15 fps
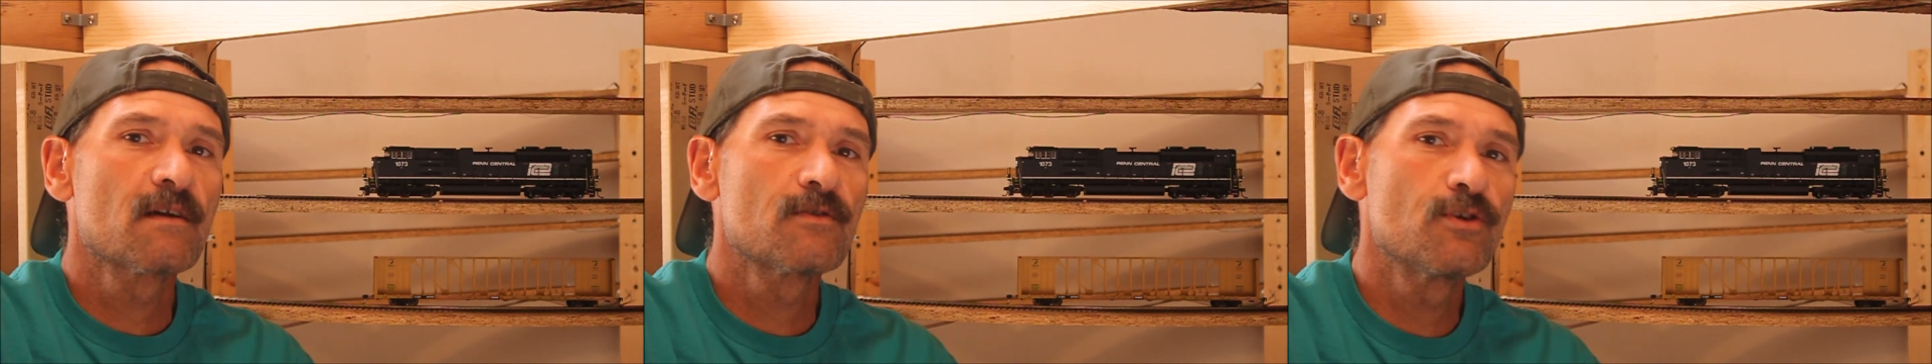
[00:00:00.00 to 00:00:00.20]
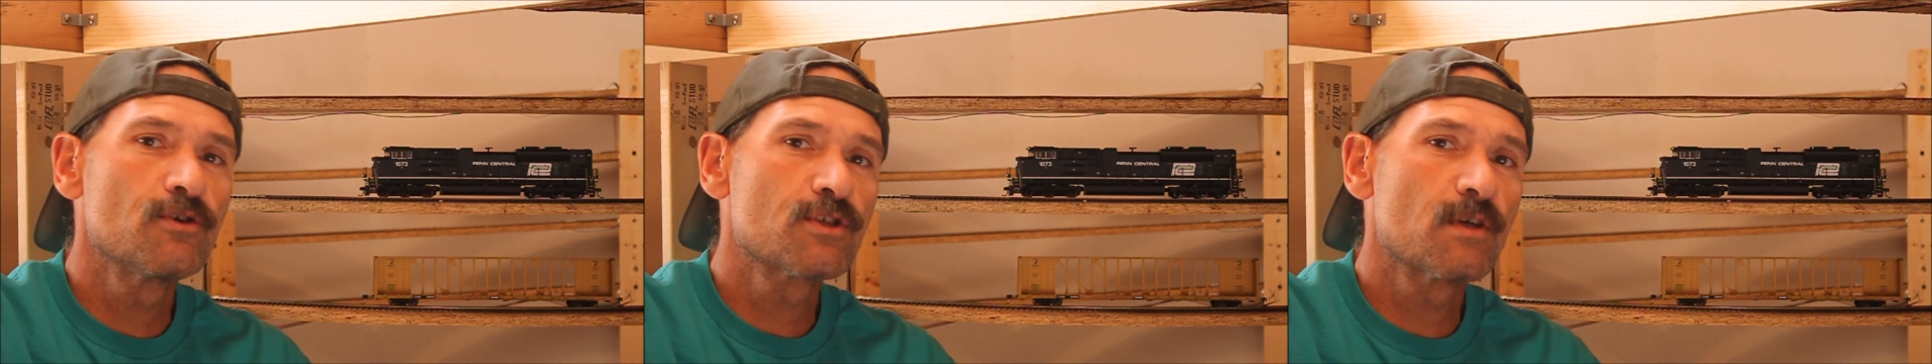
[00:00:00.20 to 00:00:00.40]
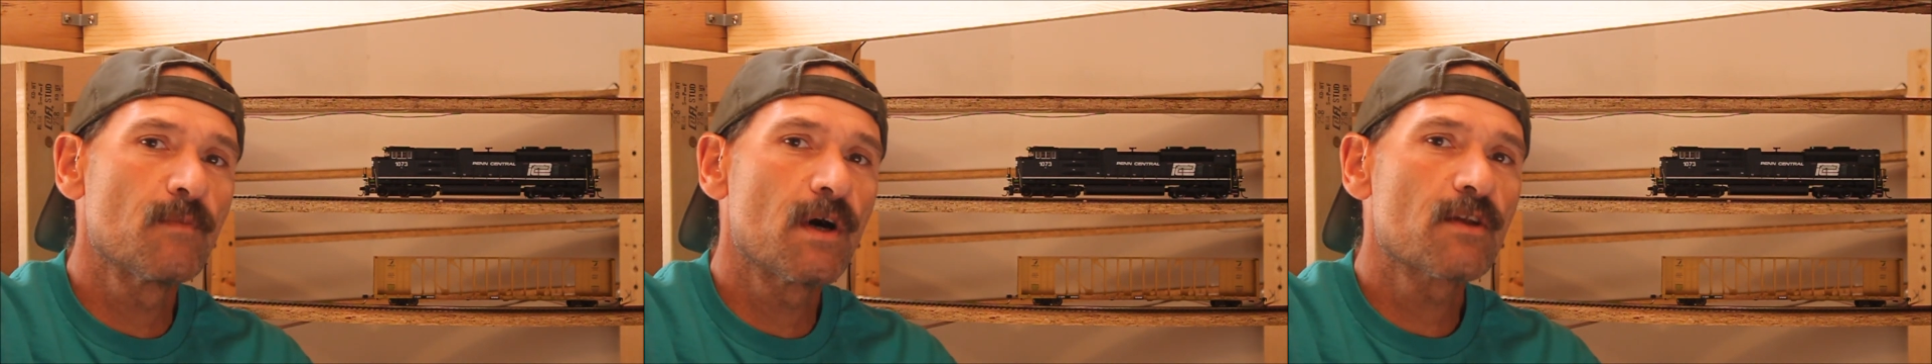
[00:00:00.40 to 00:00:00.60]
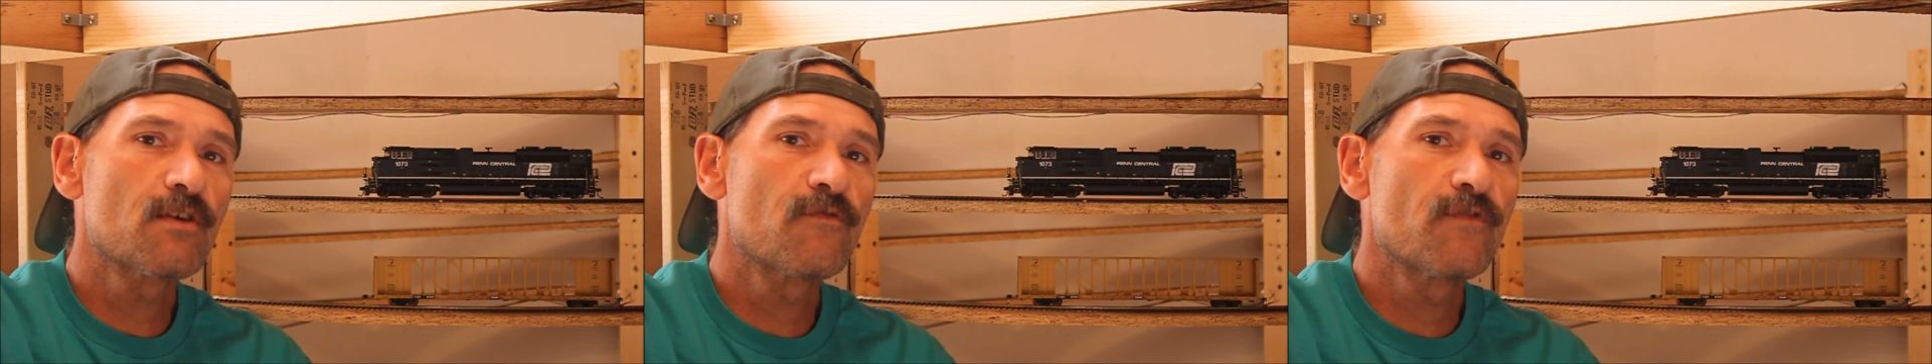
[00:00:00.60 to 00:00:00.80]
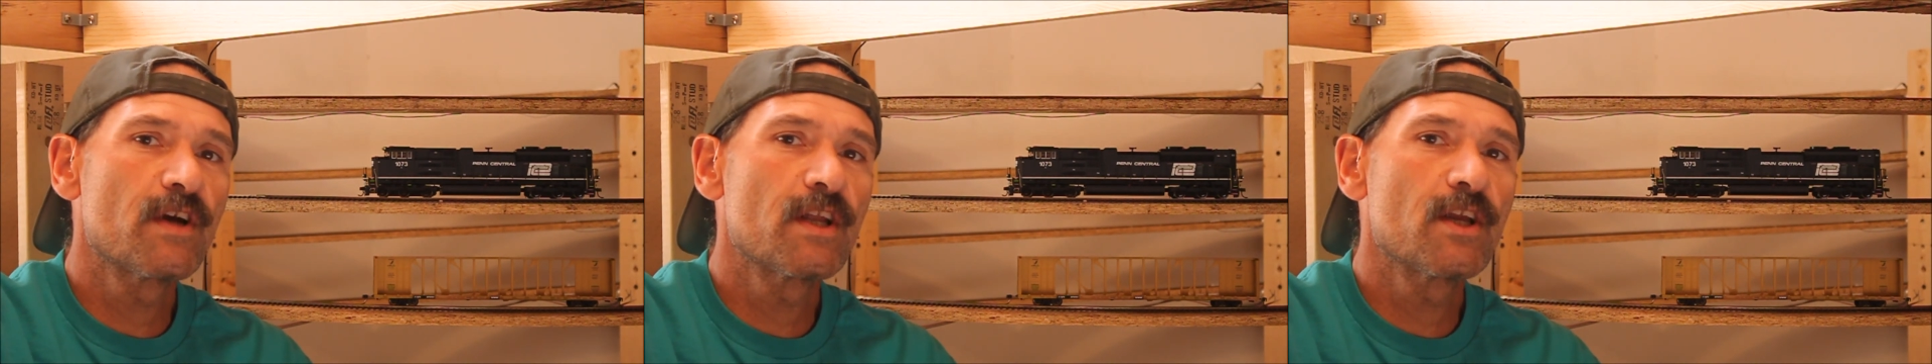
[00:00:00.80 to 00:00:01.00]
do some other
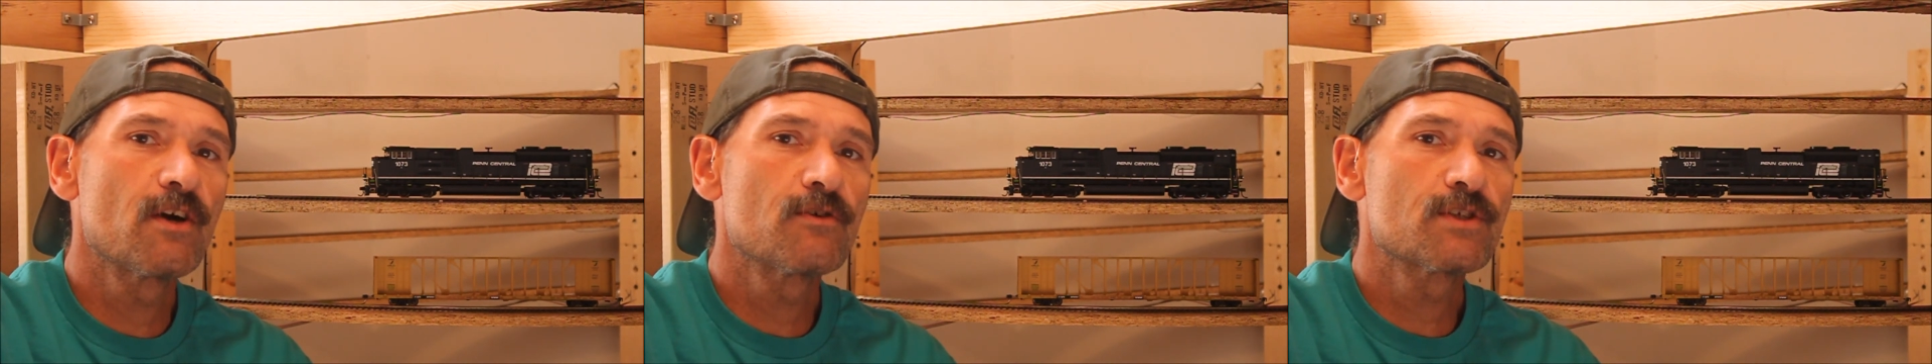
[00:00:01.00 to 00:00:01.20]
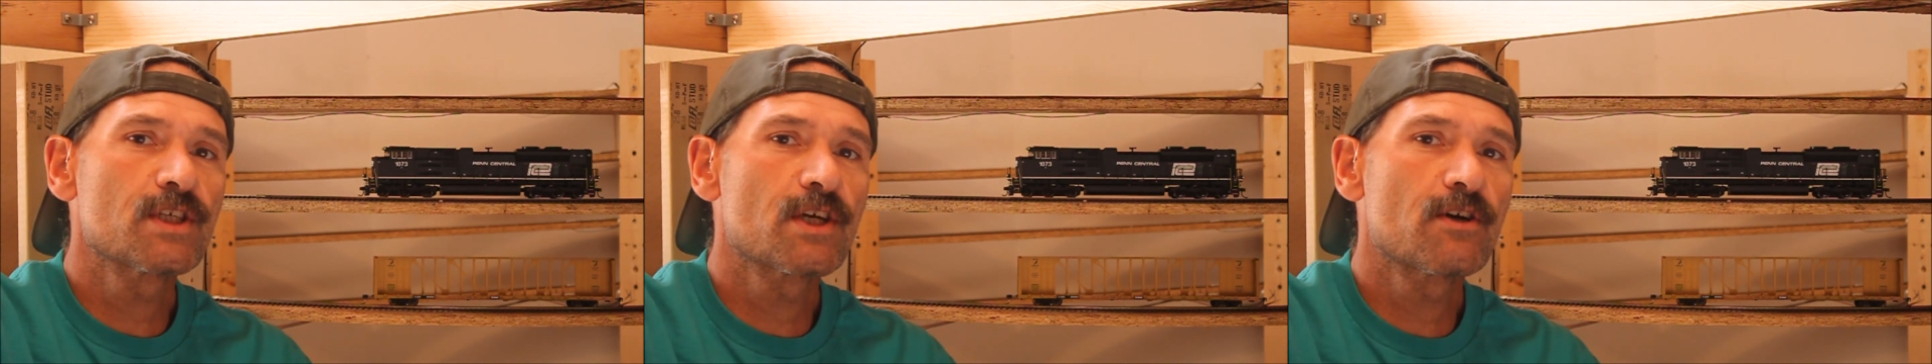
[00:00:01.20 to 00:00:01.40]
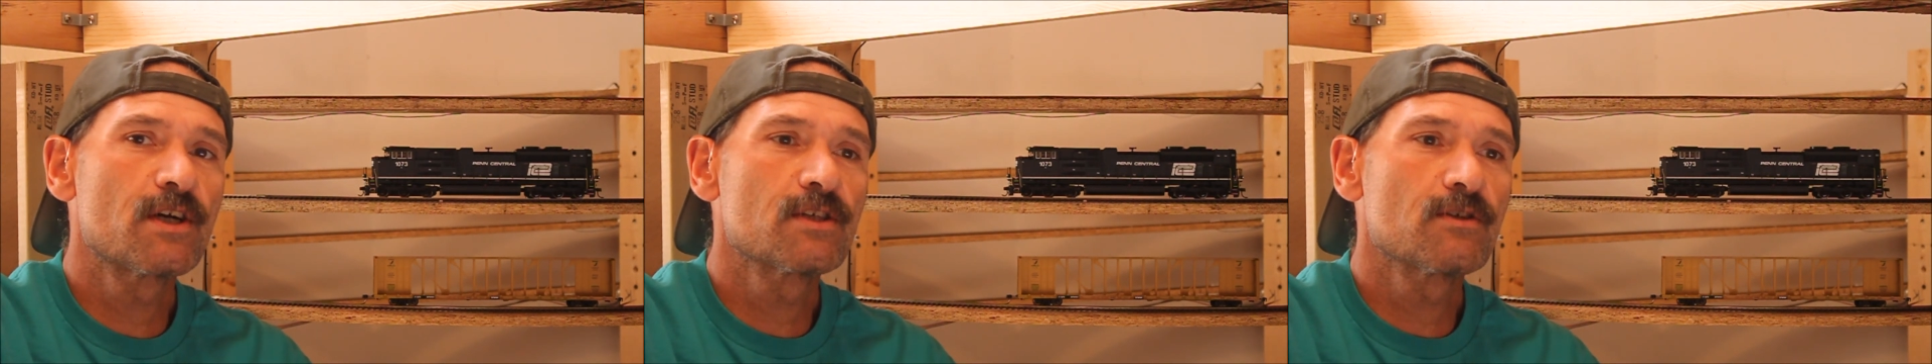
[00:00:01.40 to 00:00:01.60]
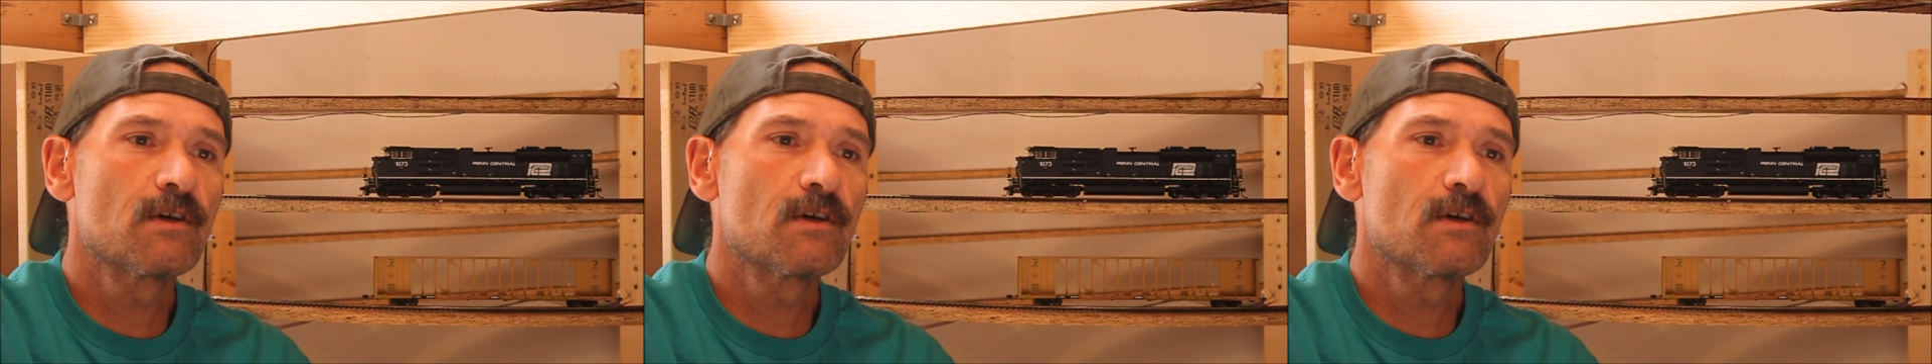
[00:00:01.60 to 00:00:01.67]
video series